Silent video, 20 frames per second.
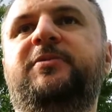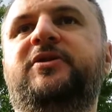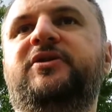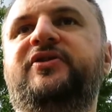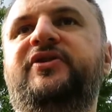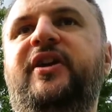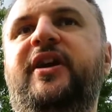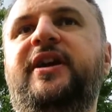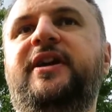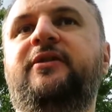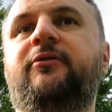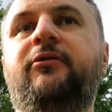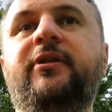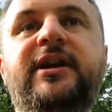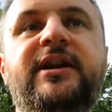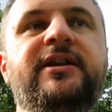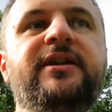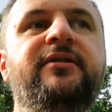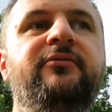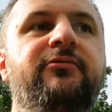because I
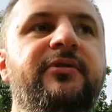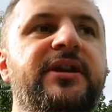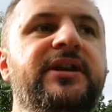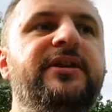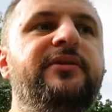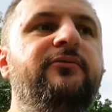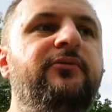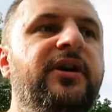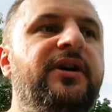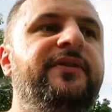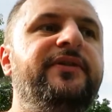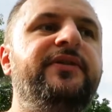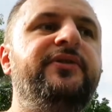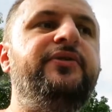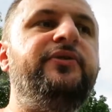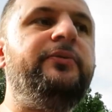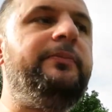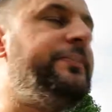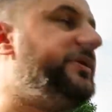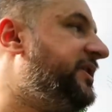really
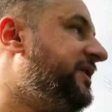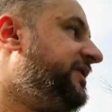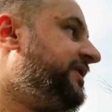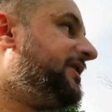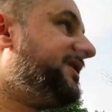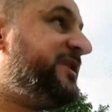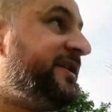wanted to be a